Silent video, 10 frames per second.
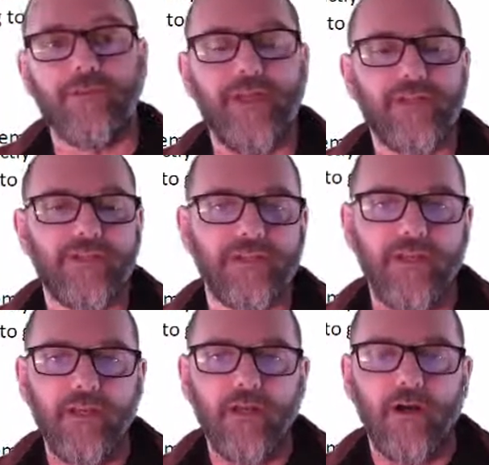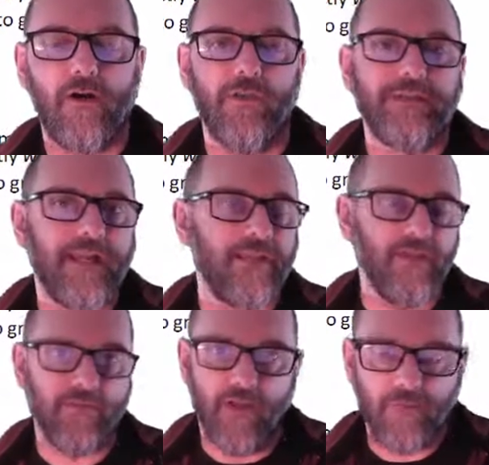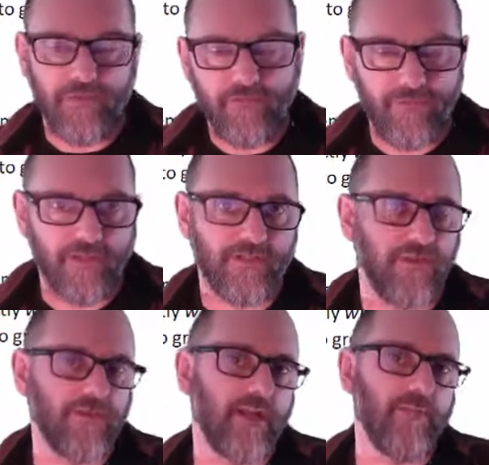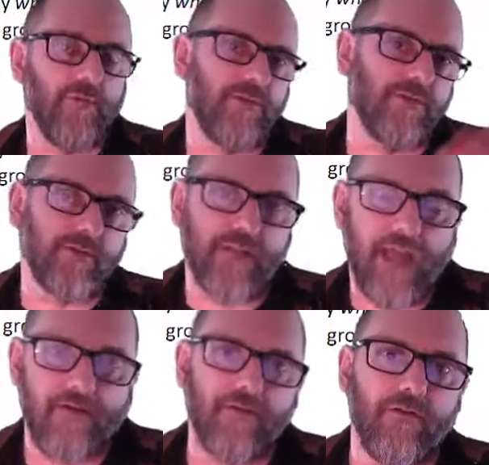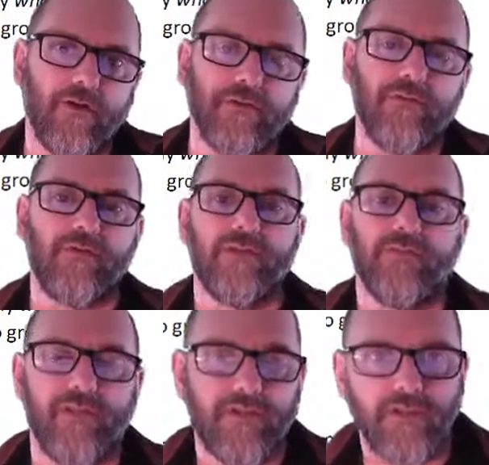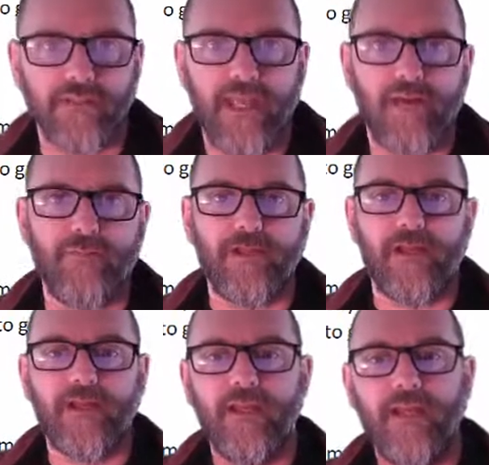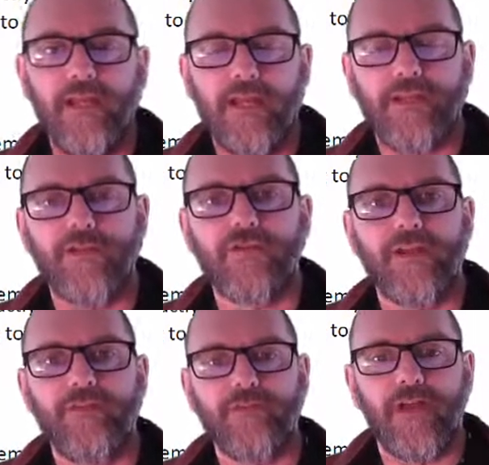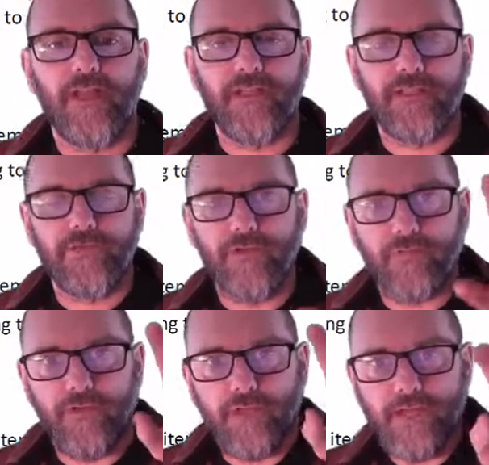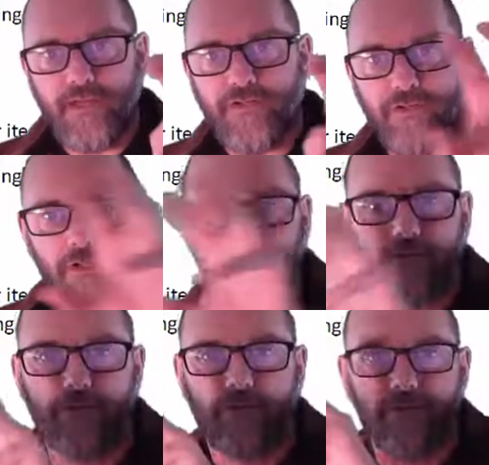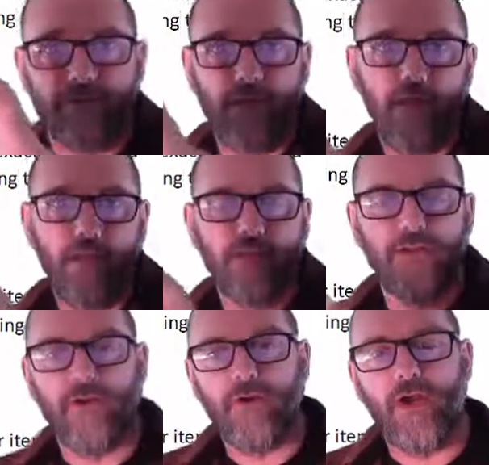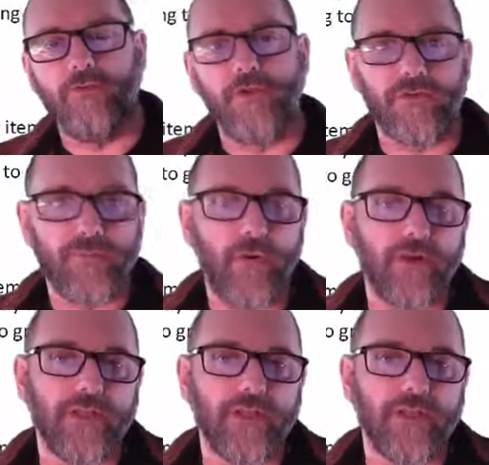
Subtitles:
that you can imagine all the data that you've got, whatever it is, all the data points are scattered across a multi-dimensional scatter plot, and you're trying to see if you can find natural clusters, of those